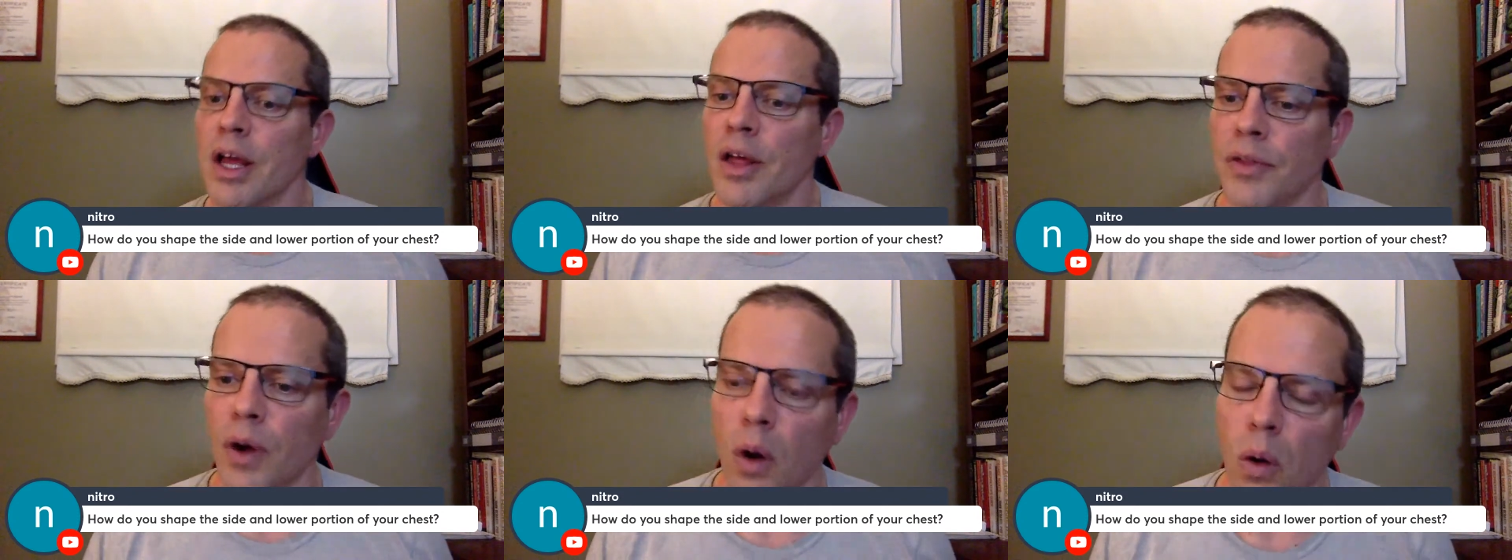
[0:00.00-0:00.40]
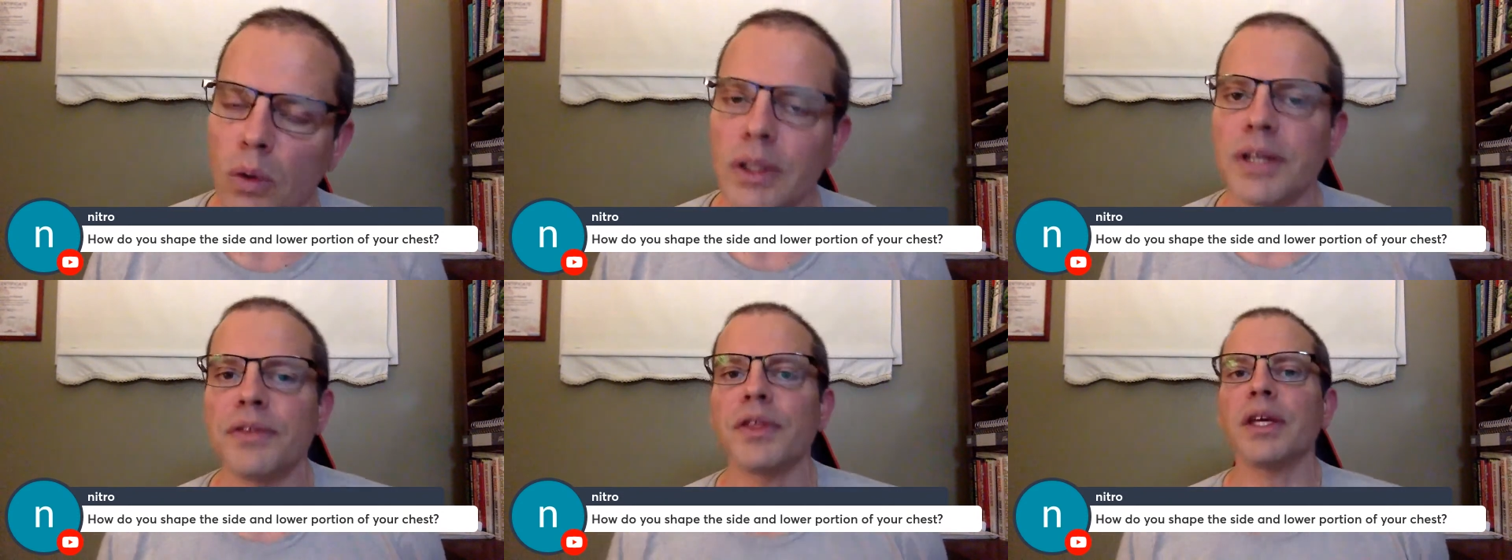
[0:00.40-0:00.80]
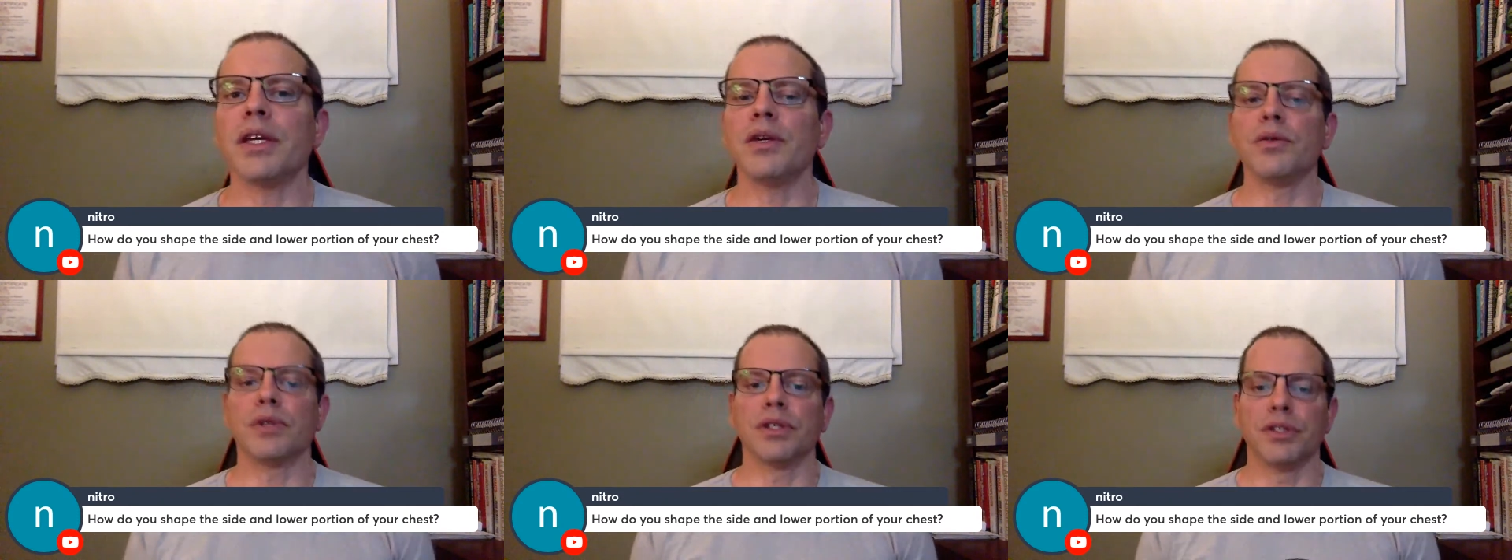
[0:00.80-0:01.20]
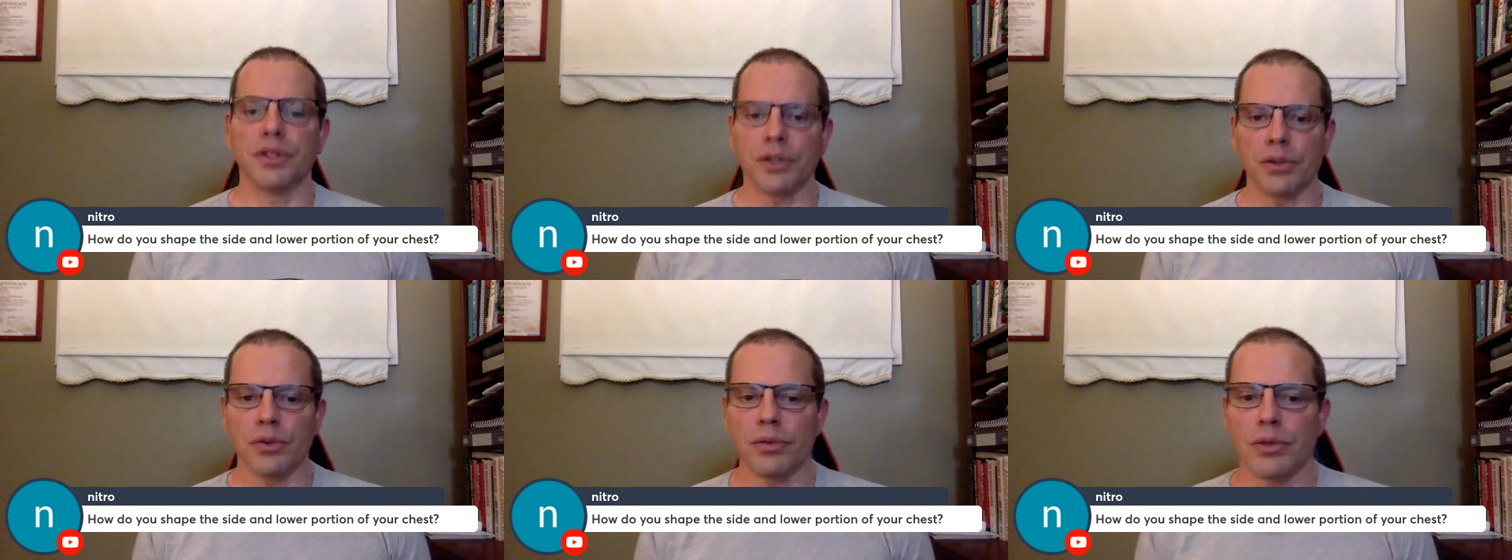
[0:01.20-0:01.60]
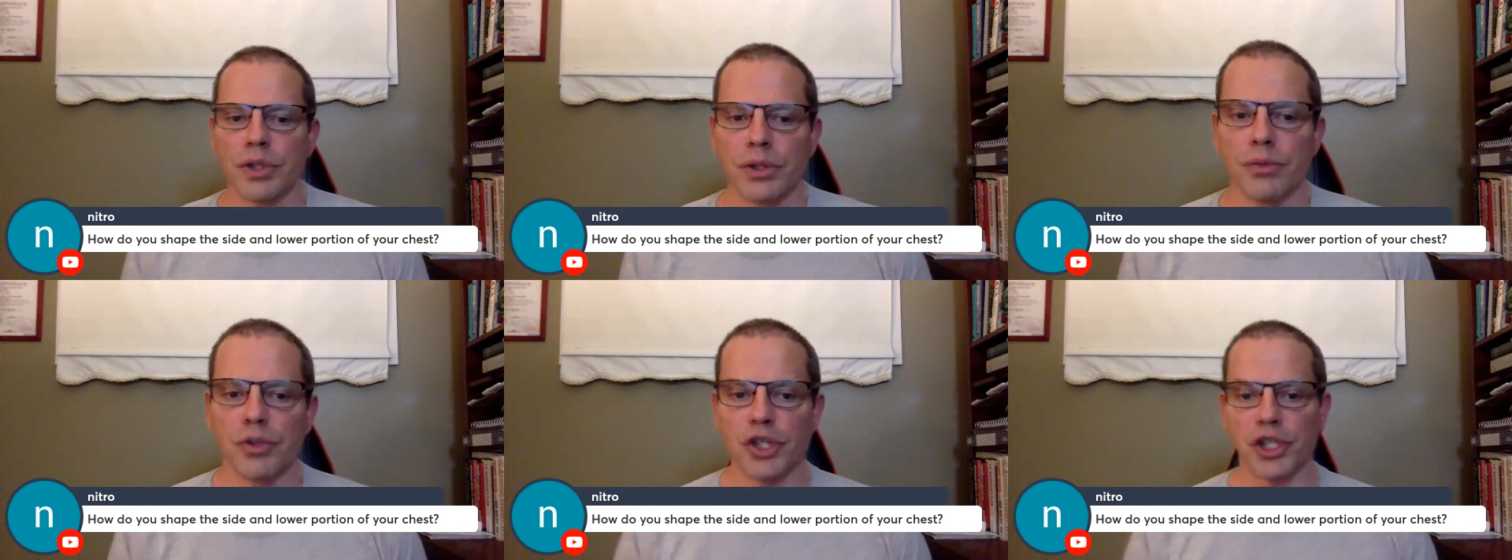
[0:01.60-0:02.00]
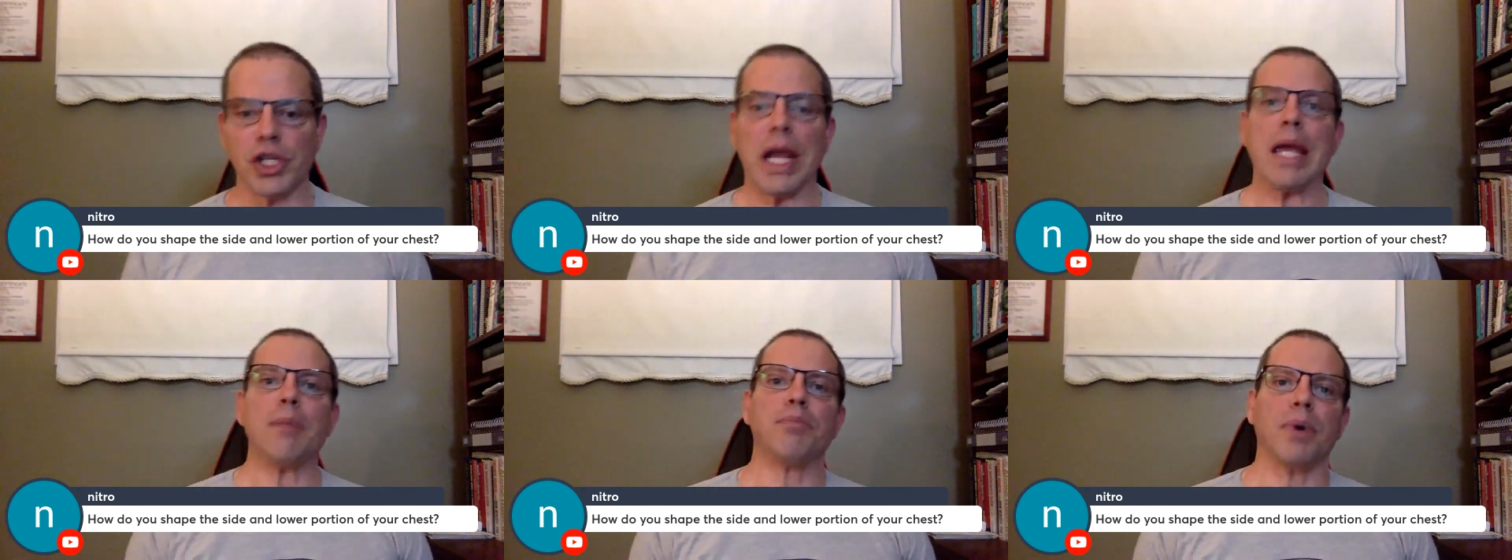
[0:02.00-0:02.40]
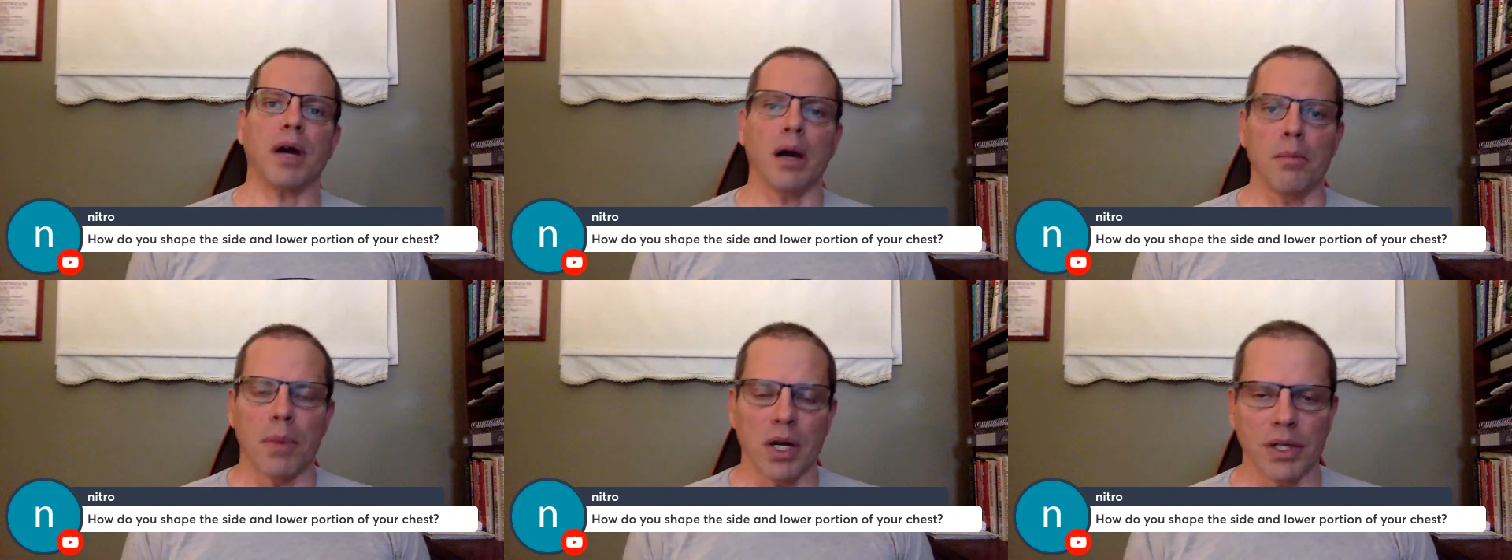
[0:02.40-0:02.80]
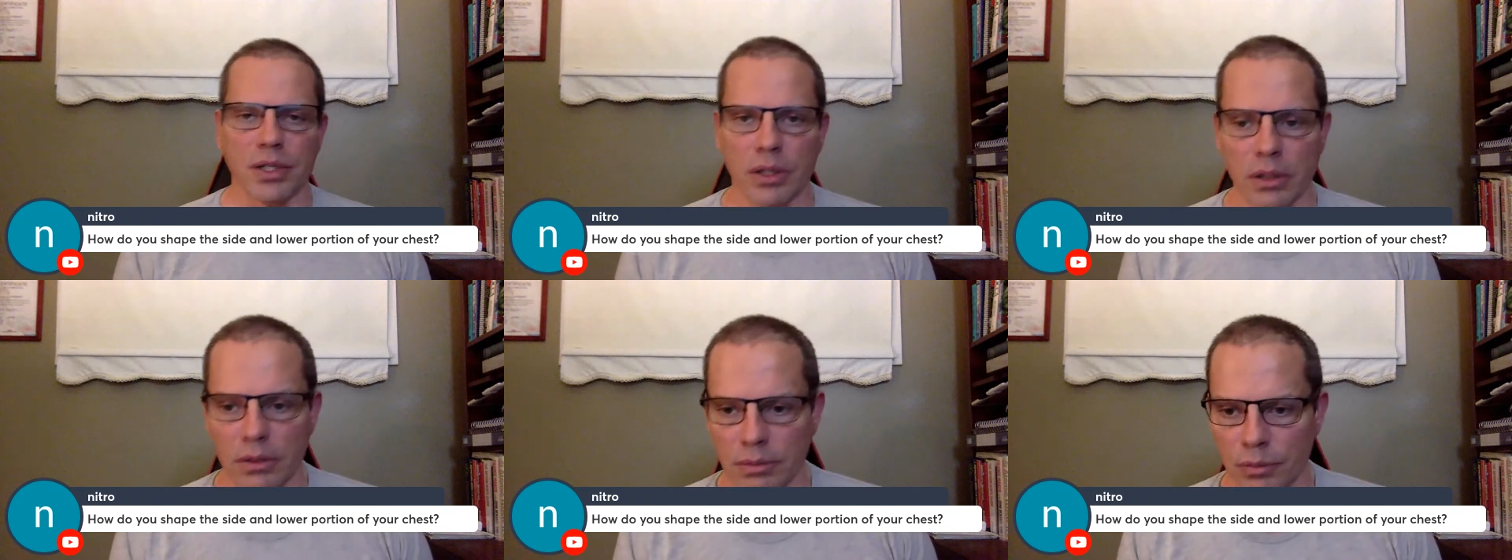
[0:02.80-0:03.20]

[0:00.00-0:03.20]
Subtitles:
The only thing you can do to shape a muscle,